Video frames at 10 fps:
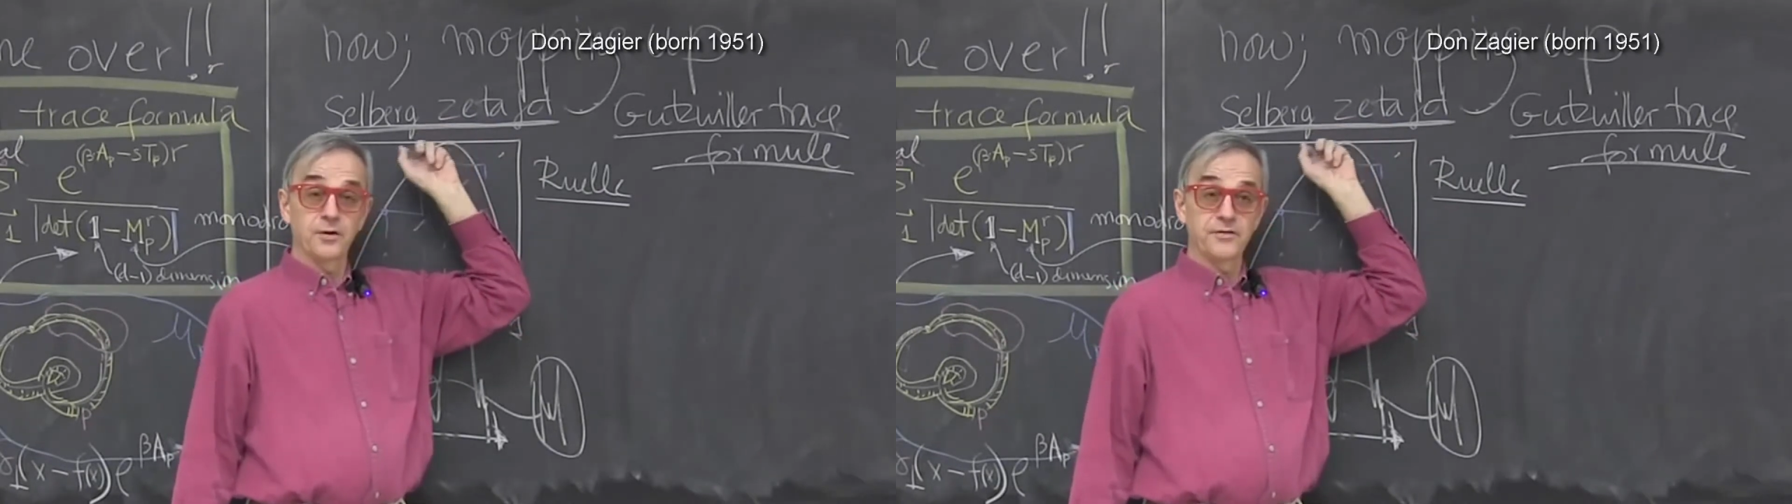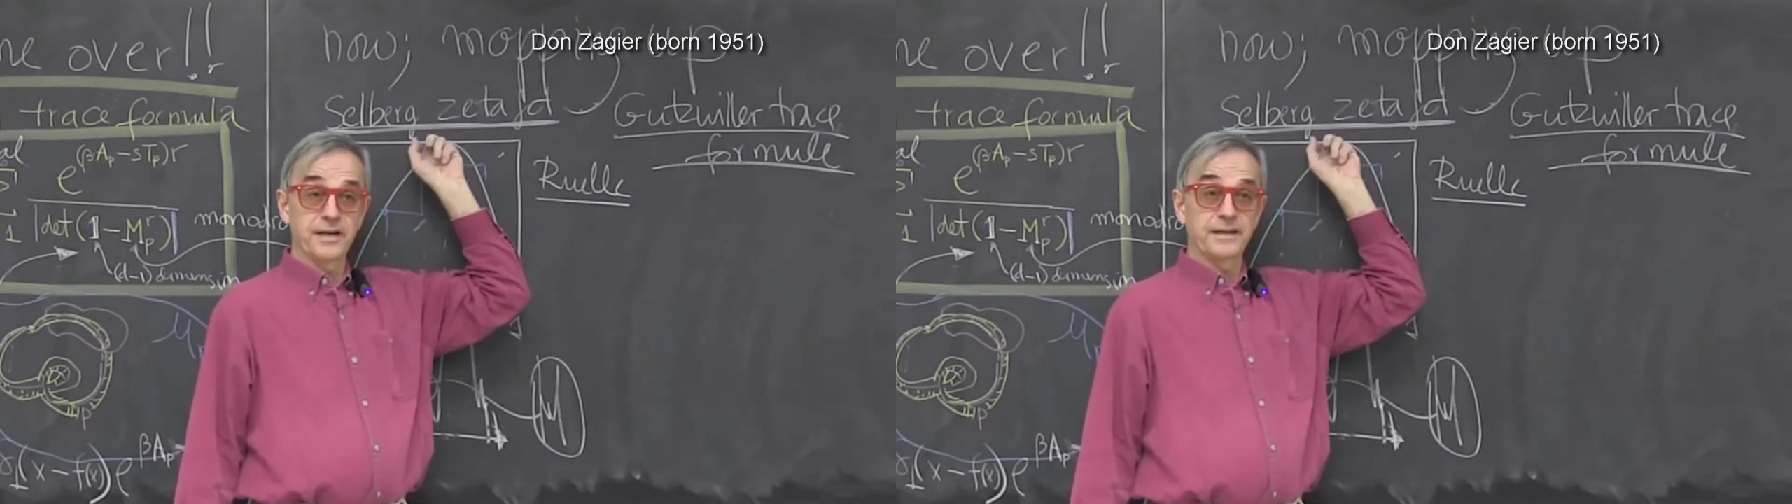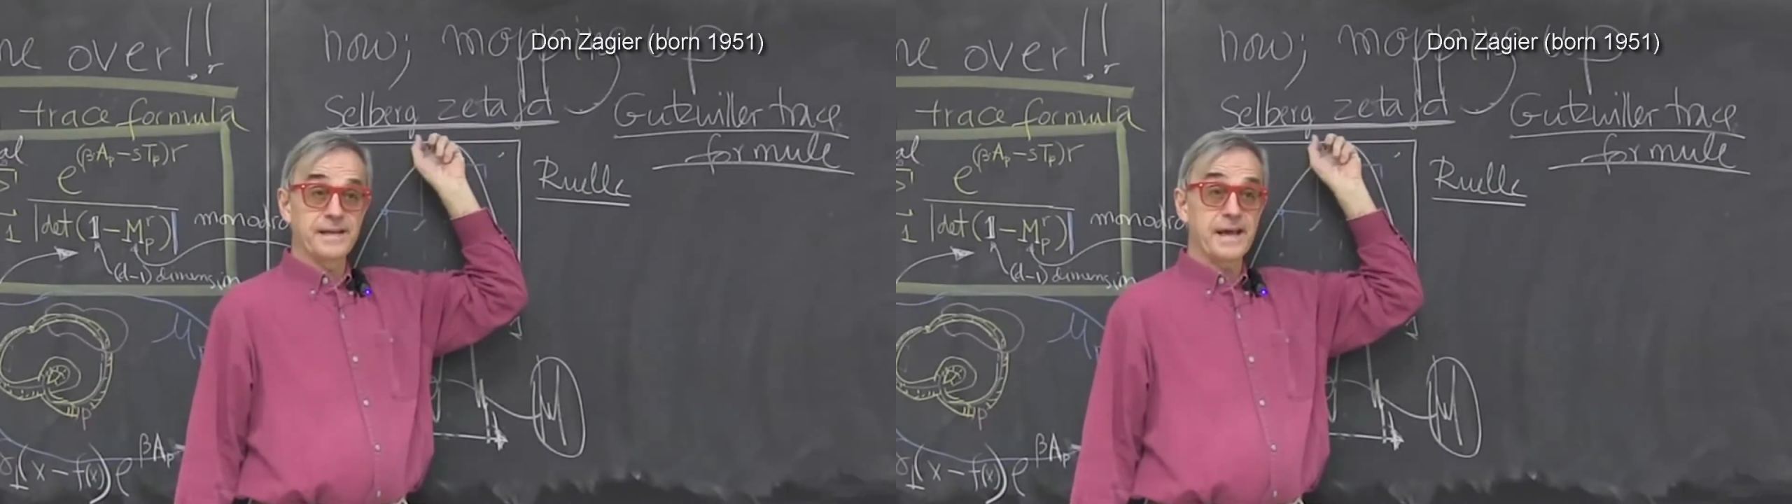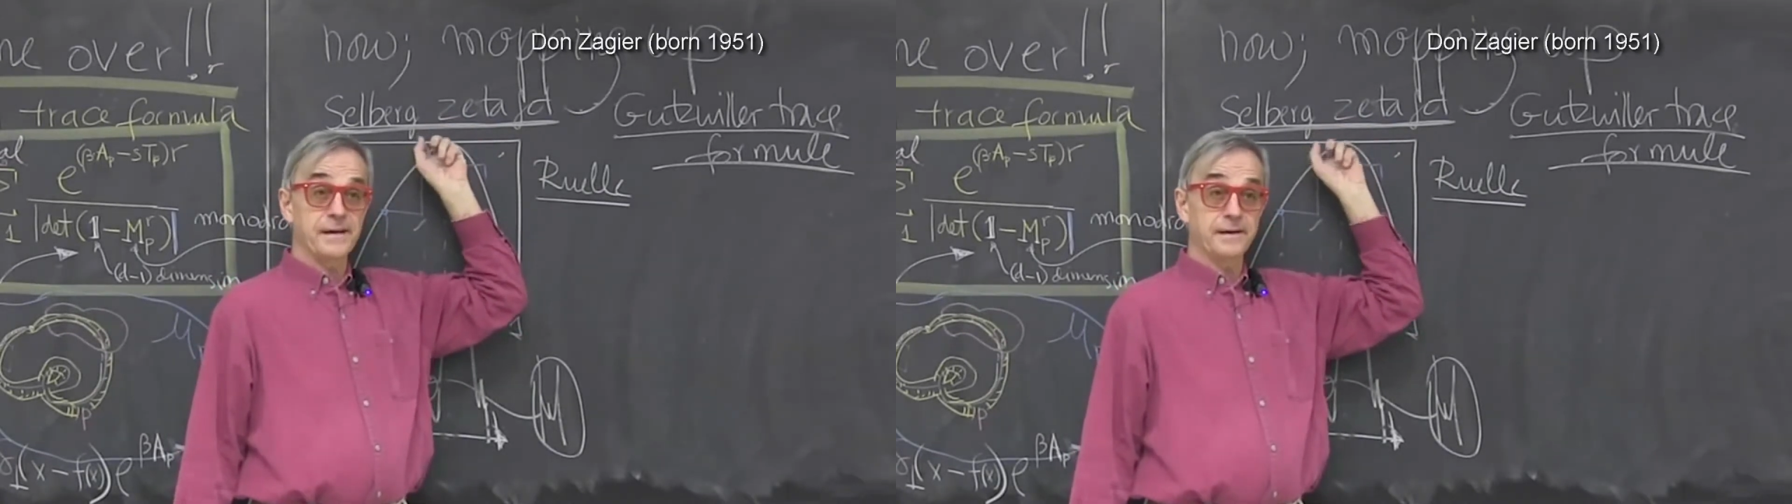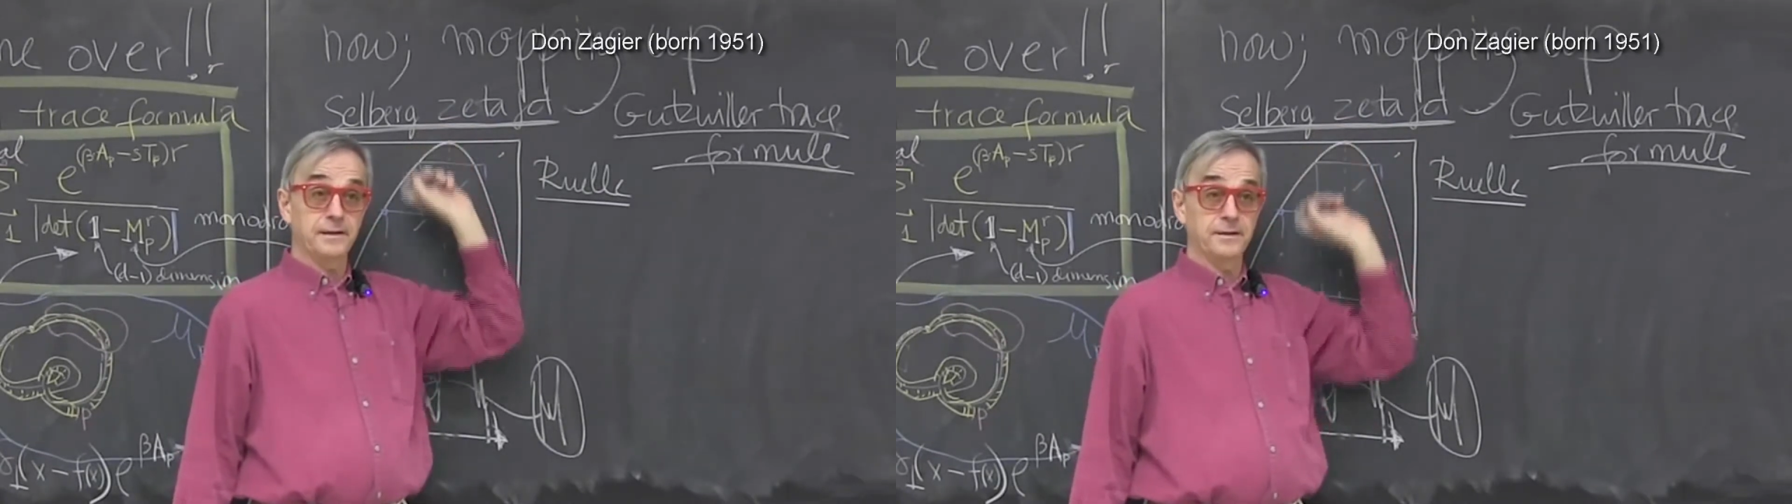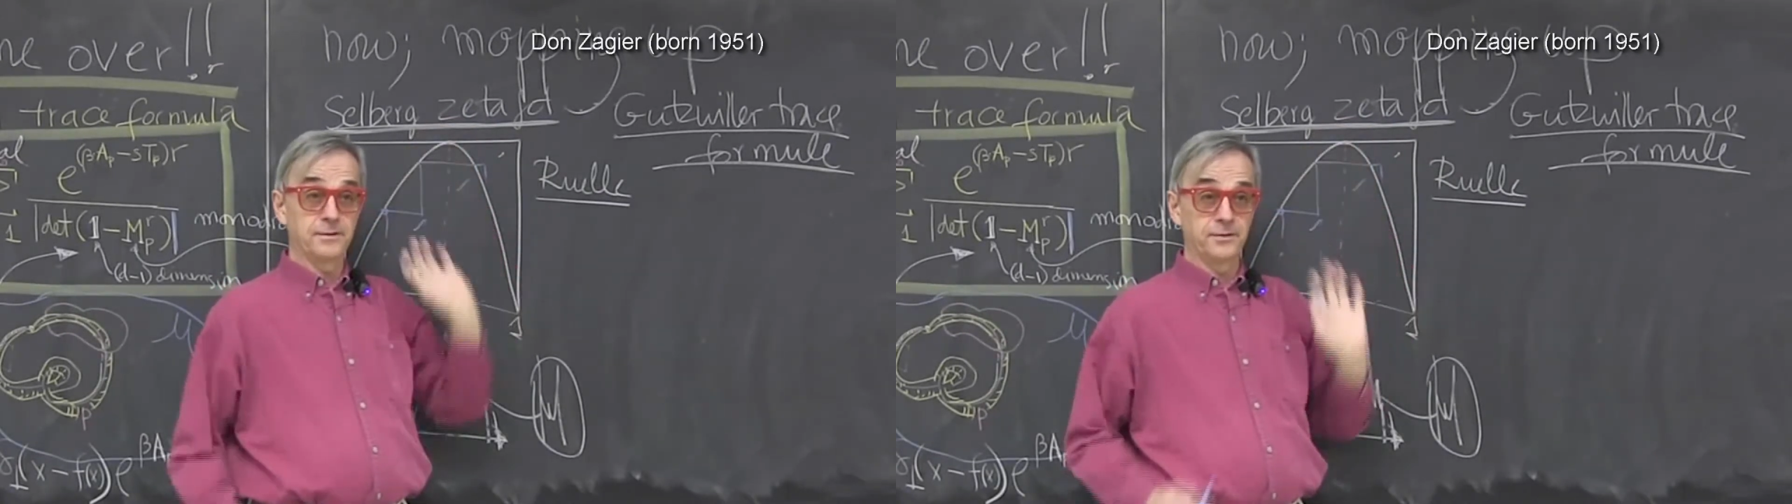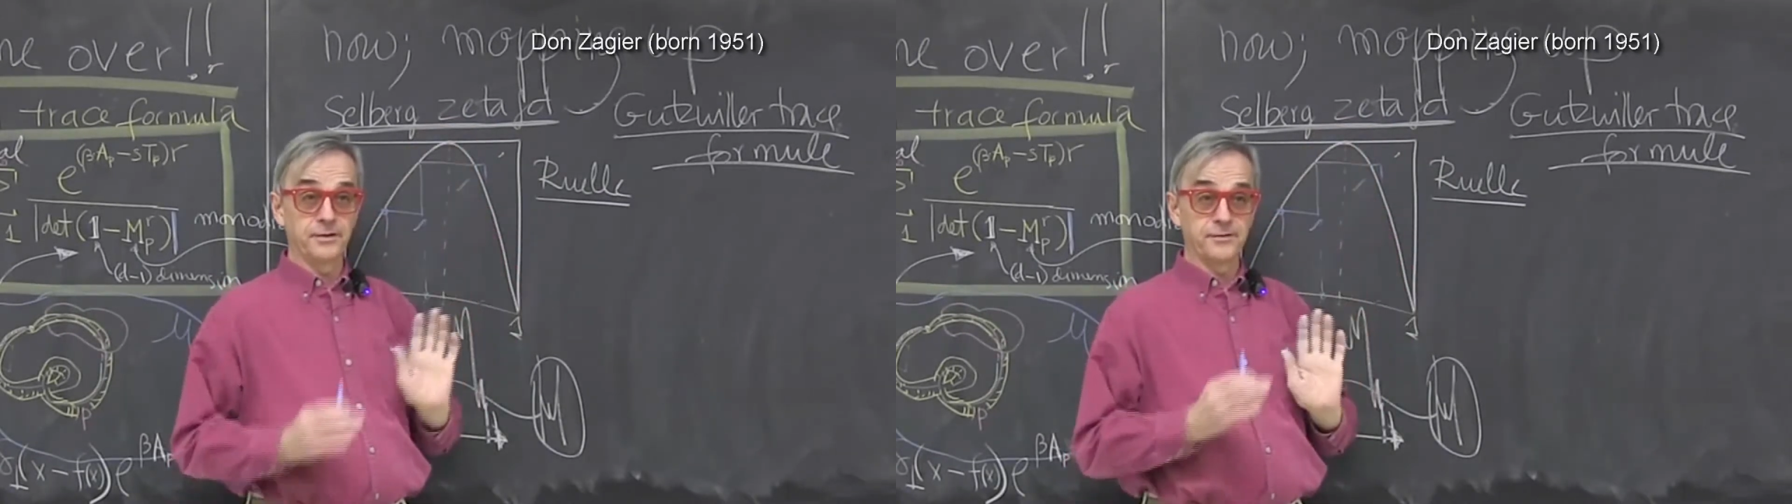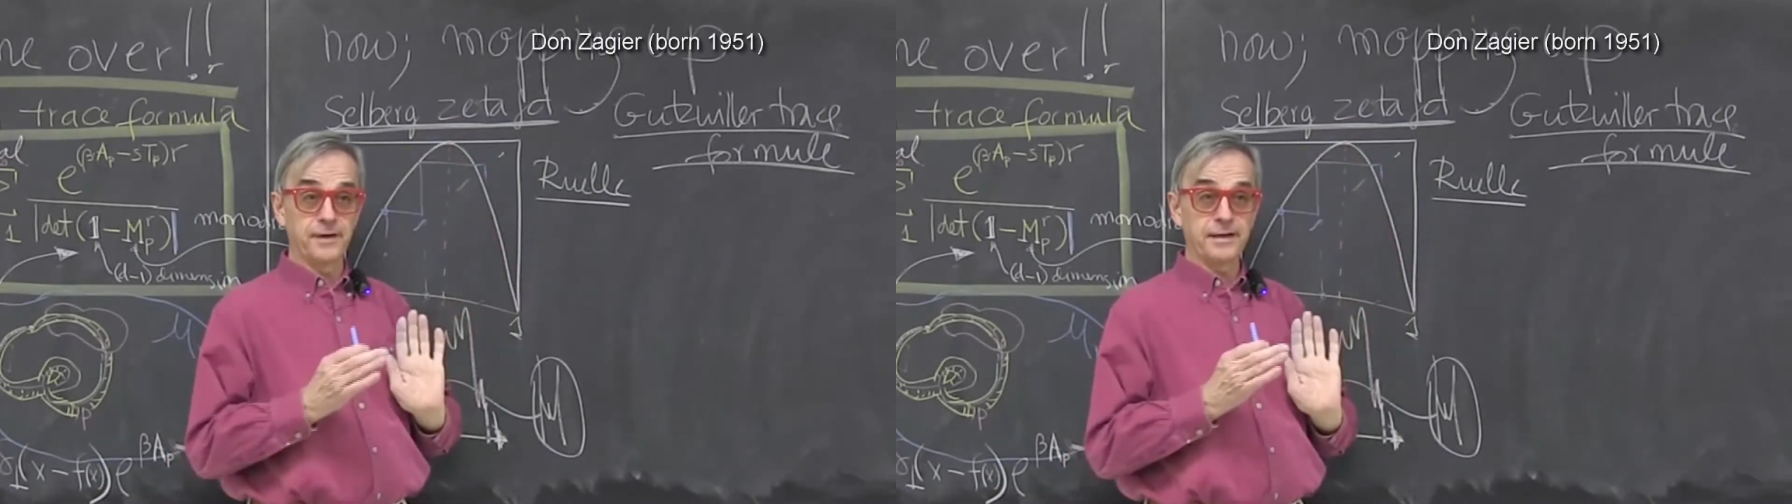announced in math
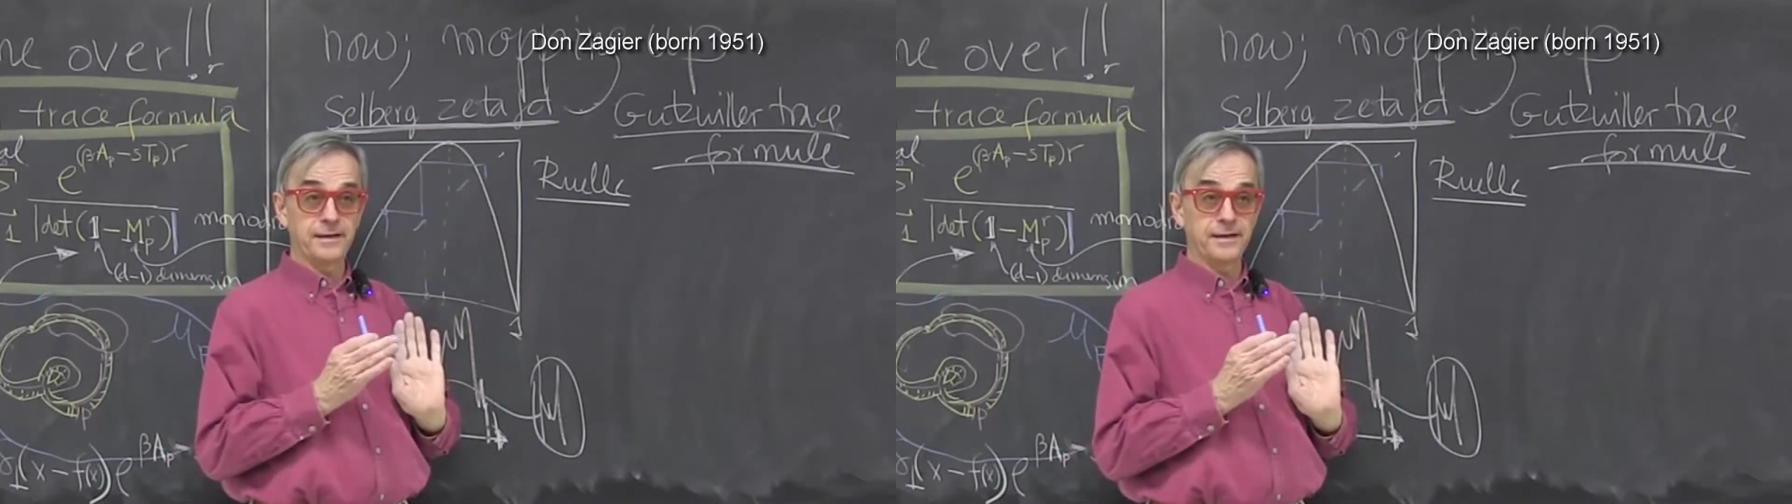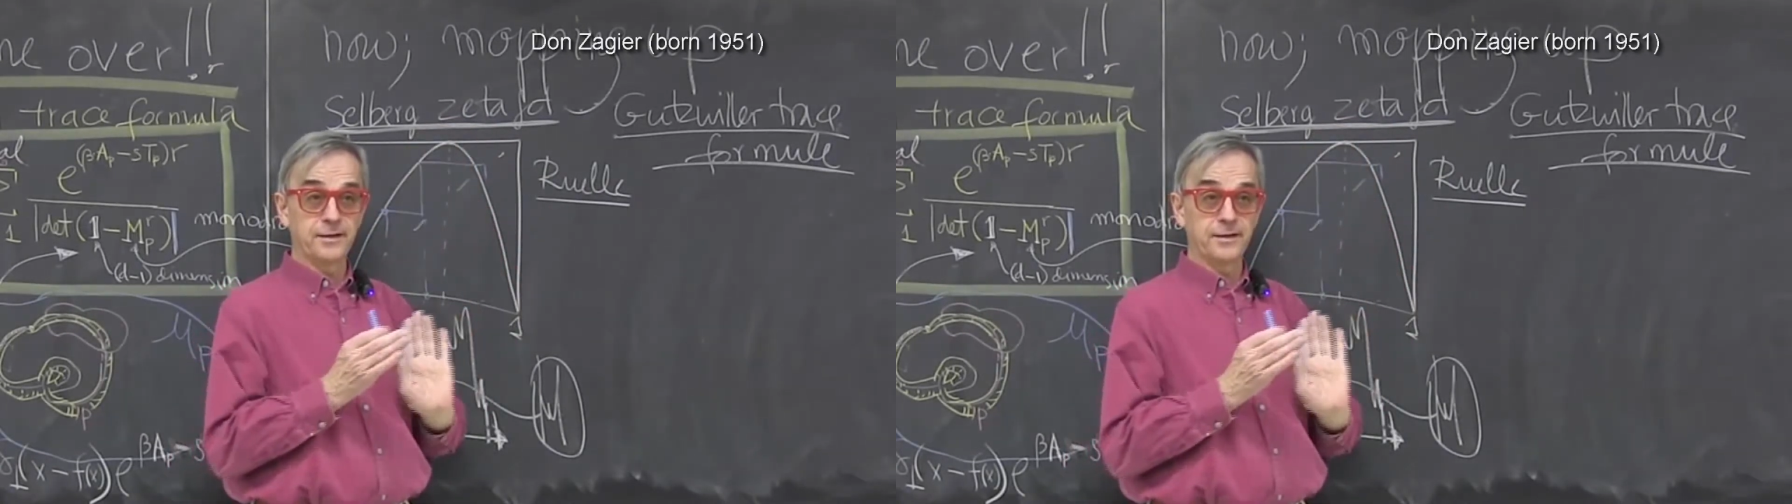seminars.